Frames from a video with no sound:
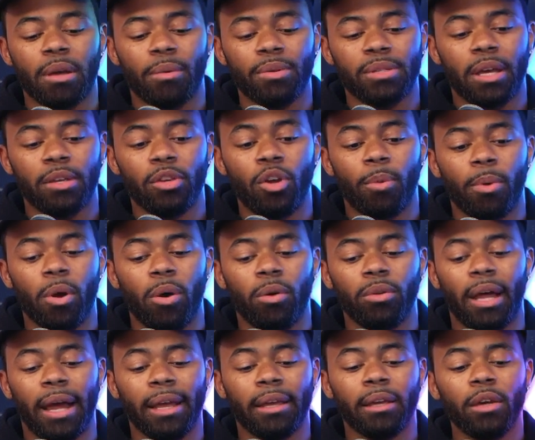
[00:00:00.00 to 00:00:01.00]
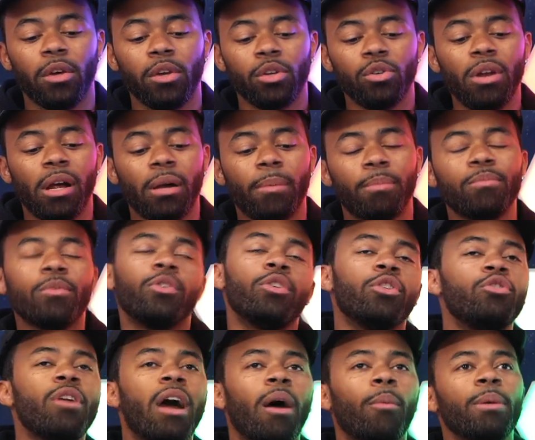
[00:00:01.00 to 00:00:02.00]
I was like, yo, bro, like you know, how,
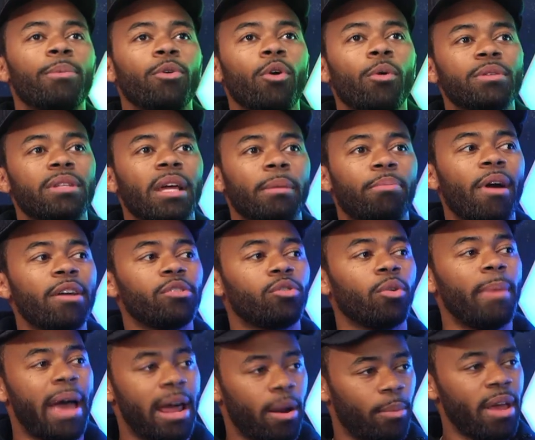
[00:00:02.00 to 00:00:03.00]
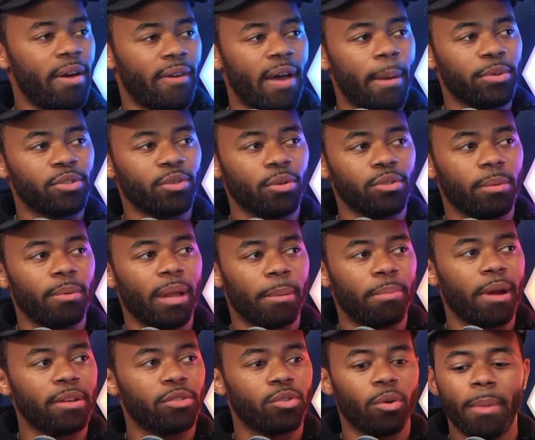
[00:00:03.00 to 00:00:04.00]
you know how we be always like price don't matter. We have episodes yeah. like
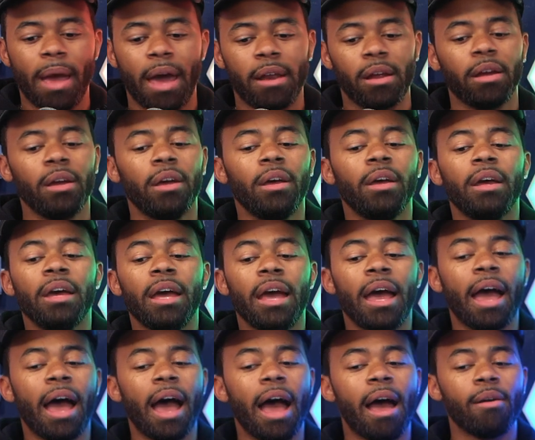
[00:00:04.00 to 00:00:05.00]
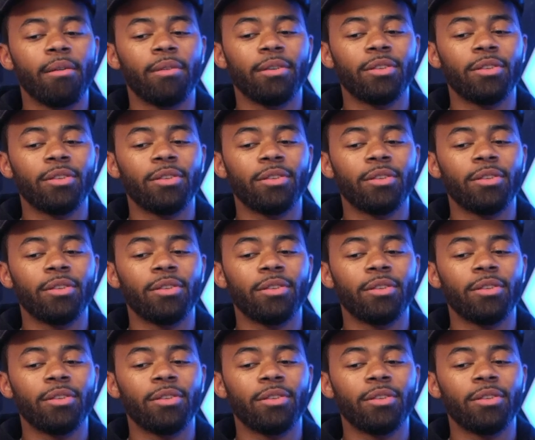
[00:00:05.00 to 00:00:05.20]
price don't matter. Oh, it do.